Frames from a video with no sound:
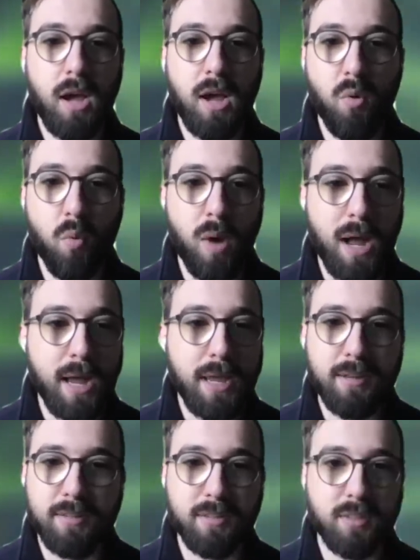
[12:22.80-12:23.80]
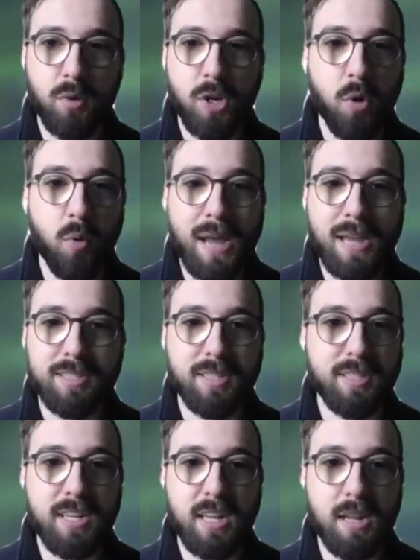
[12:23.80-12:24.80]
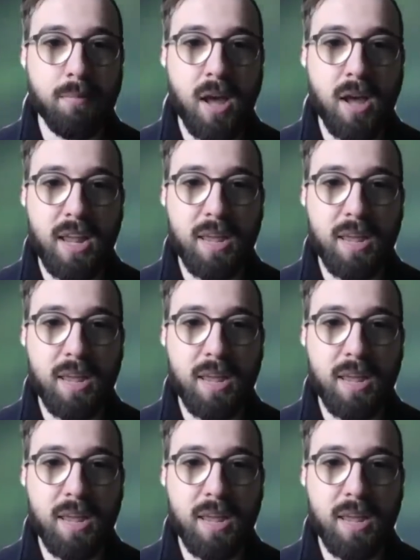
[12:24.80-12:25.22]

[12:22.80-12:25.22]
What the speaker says: Why is the team not